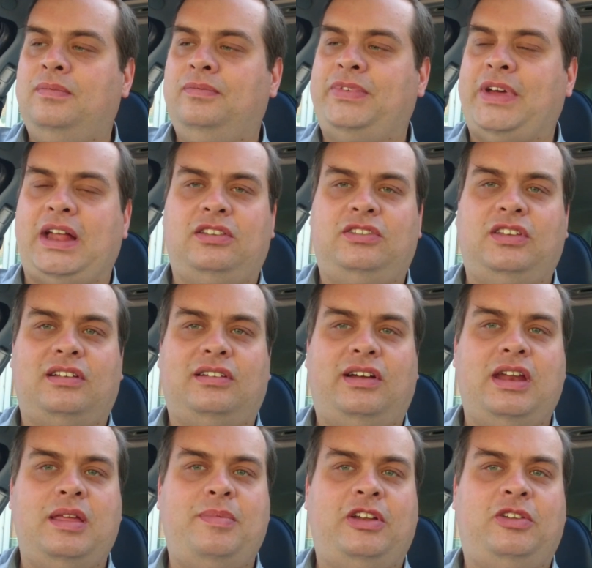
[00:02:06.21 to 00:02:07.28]
That's
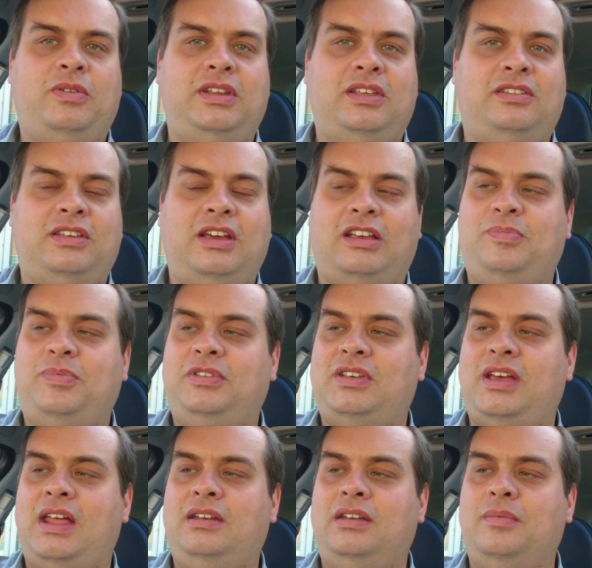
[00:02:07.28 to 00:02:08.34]
declining by
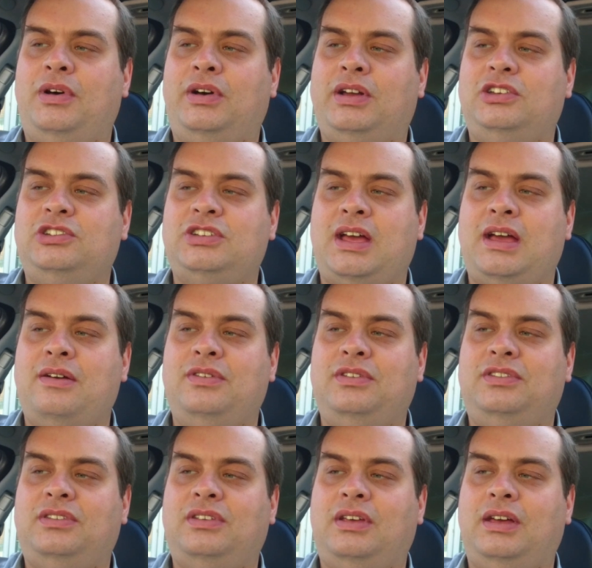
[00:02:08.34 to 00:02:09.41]
26%. The market share
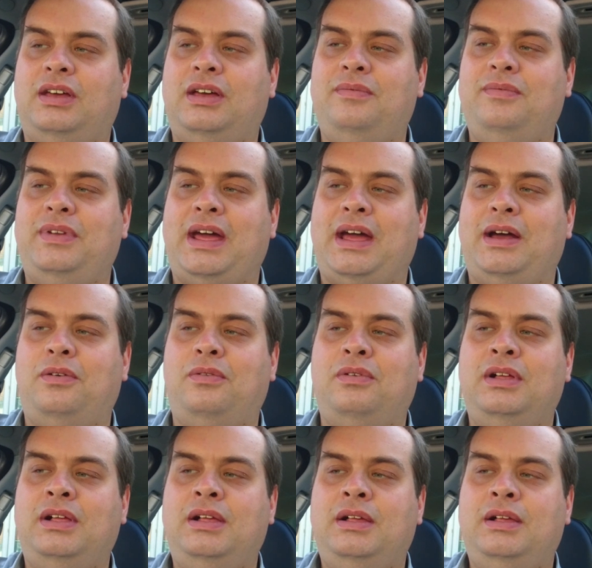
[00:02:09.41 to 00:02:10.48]
is now
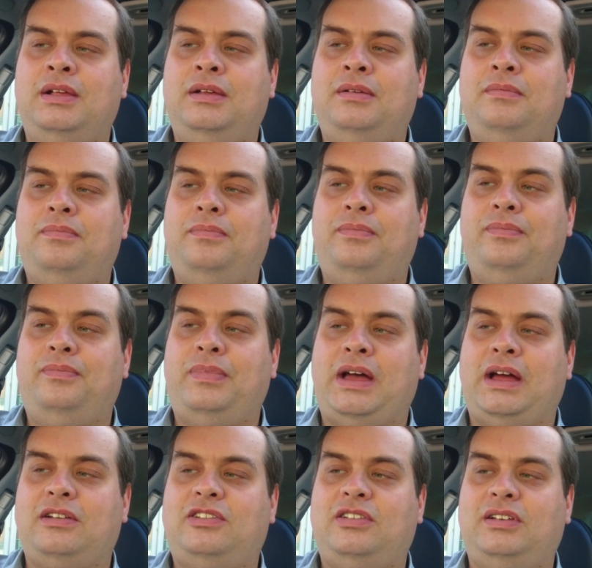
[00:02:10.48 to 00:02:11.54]

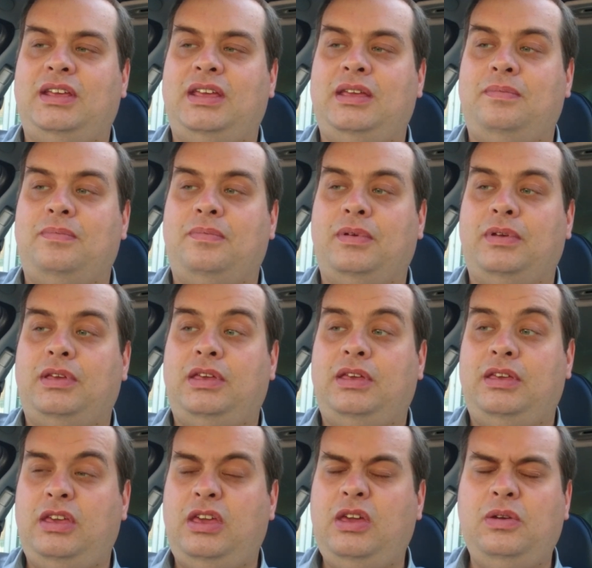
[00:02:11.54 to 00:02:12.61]
actually a
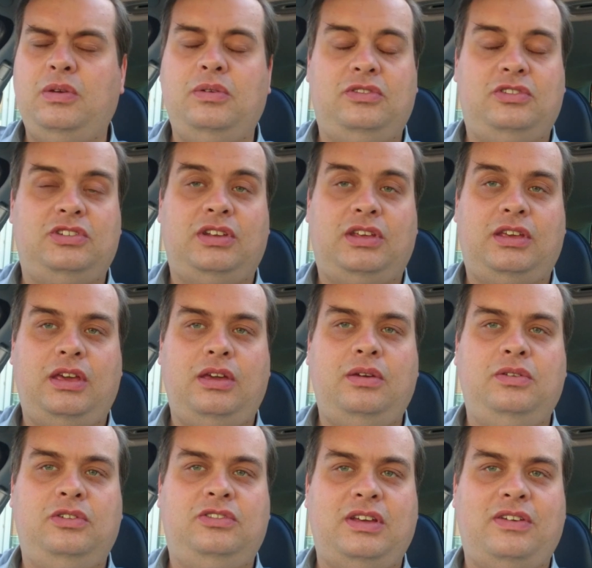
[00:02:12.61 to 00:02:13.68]
huge,
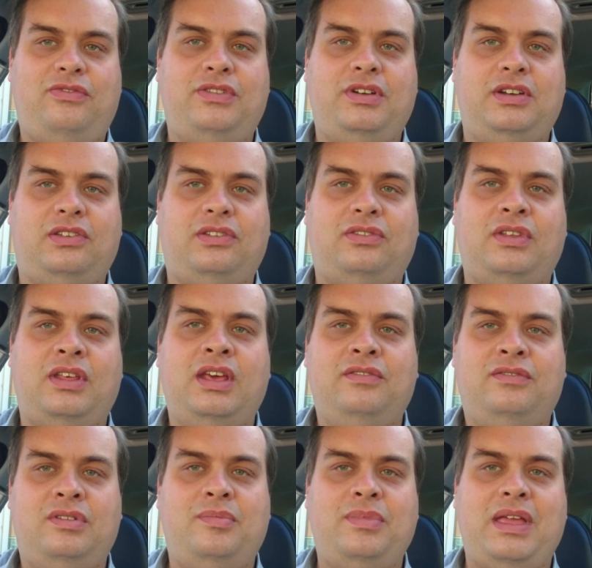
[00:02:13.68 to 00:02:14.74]
huge difference
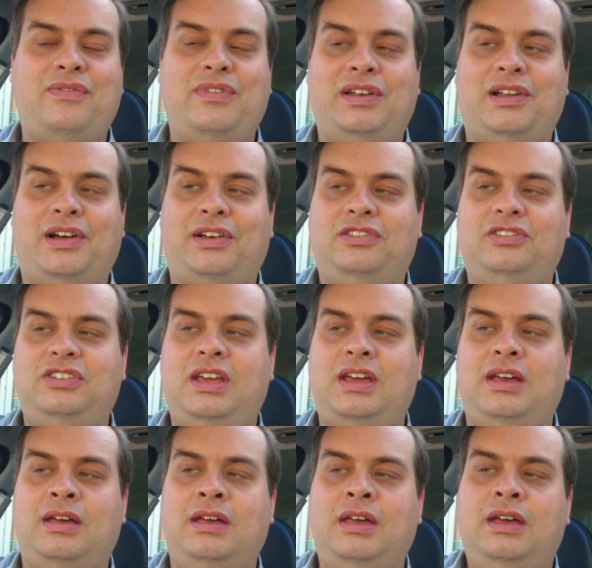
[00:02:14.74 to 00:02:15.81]
from even last
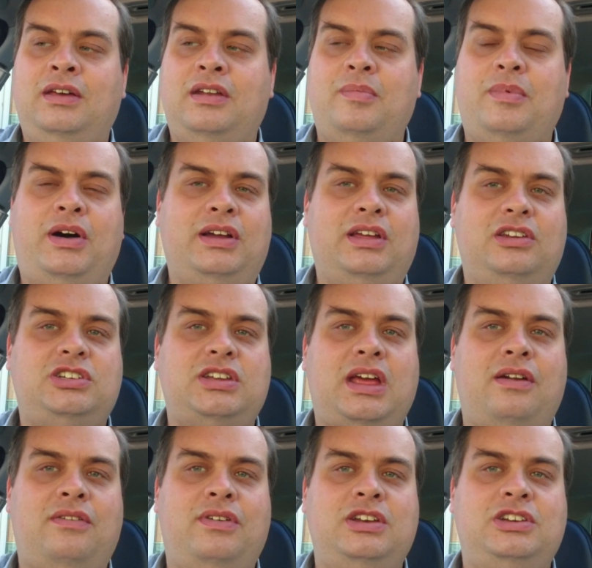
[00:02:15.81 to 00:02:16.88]
year. The market
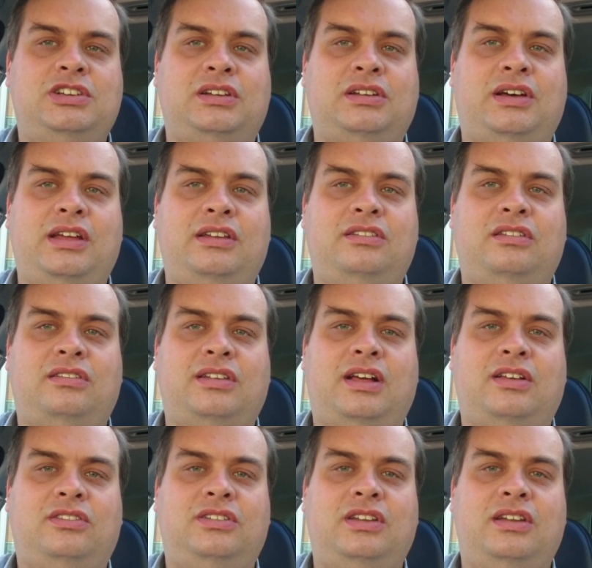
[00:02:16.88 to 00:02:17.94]
share in July
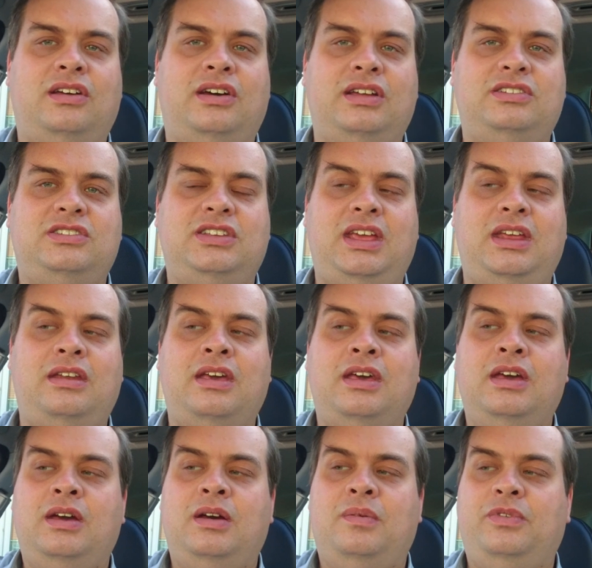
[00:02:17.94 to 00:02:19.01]
2019
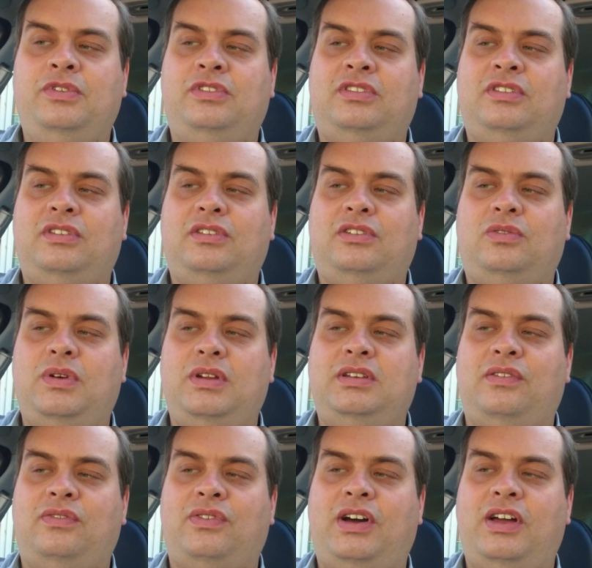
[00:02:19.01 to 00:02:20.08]
was
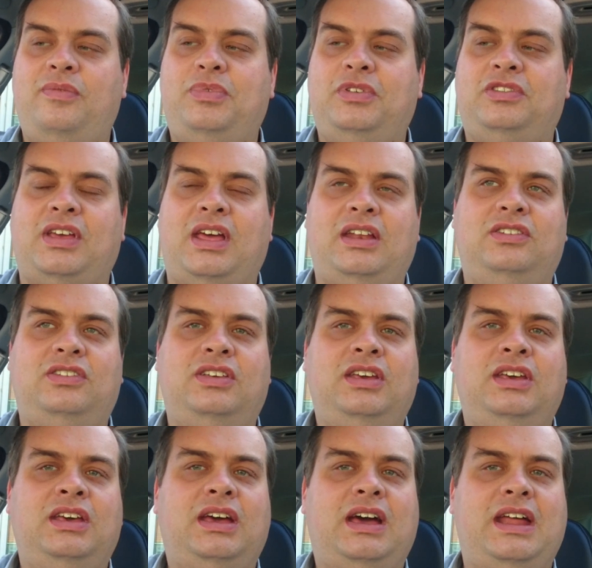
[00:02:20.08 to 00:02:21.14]
25%,
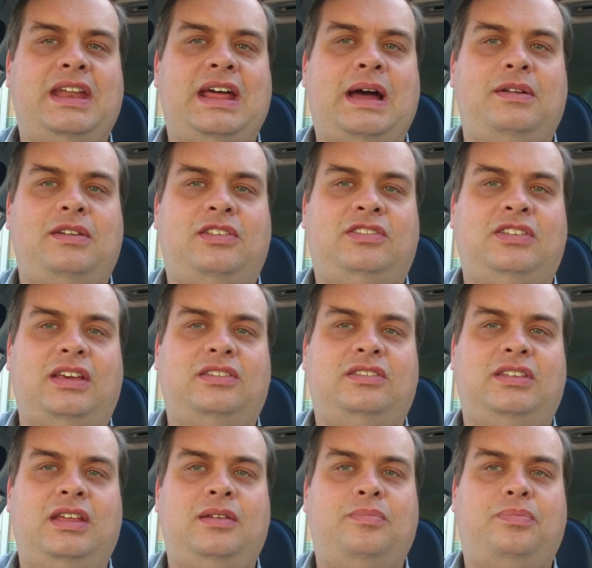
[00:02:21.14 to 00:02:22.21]
and now it's
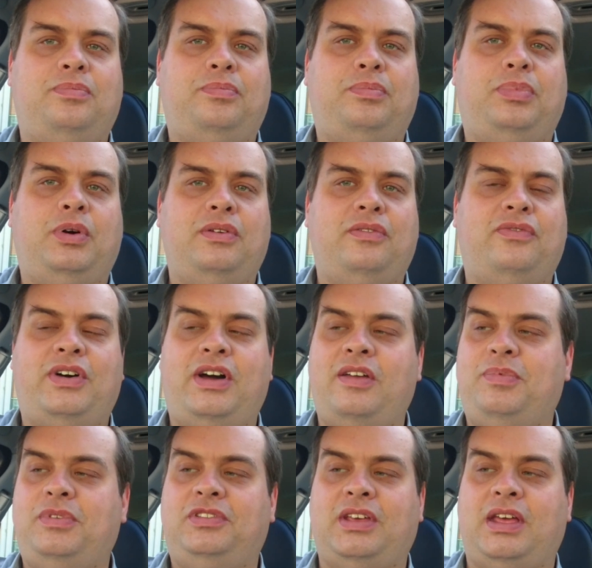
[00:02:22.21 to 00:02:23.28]

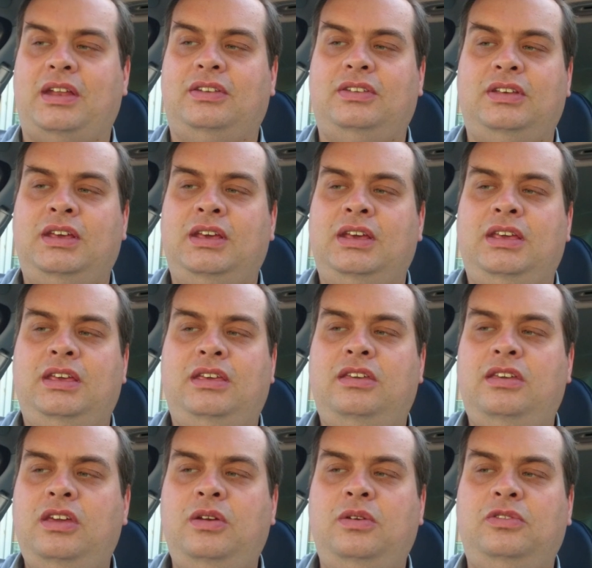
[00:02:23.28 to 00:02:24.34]
16.5%.
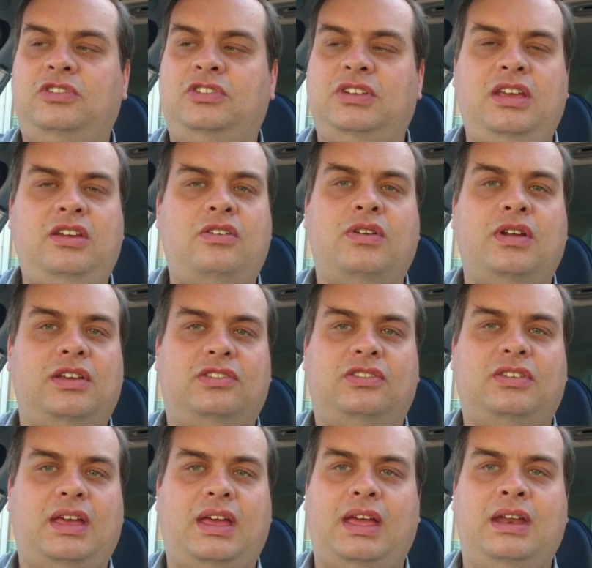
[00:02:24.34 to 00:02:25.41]
Huge
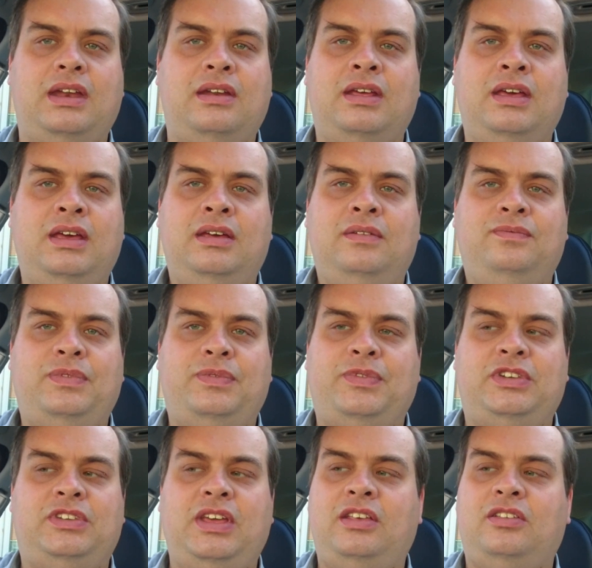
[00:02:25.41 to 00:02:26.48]
decrease in
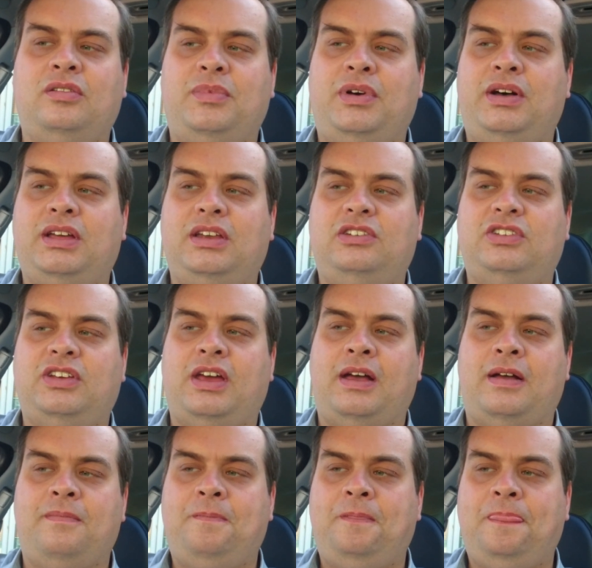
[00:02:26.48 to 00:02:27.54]
the diesel market
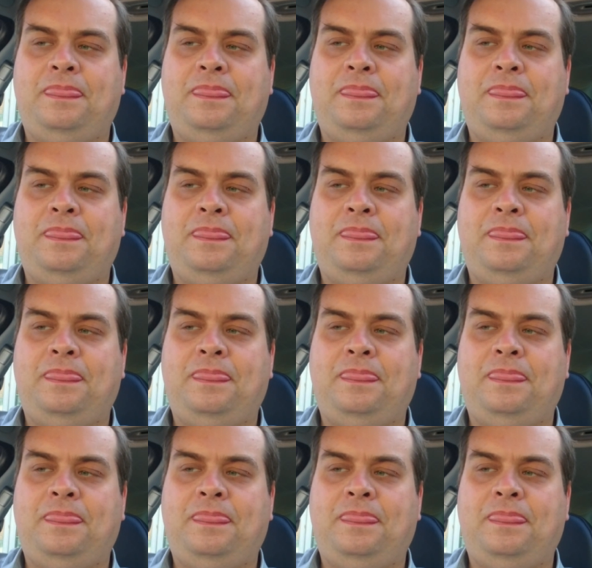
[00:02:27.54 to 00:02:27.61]
share.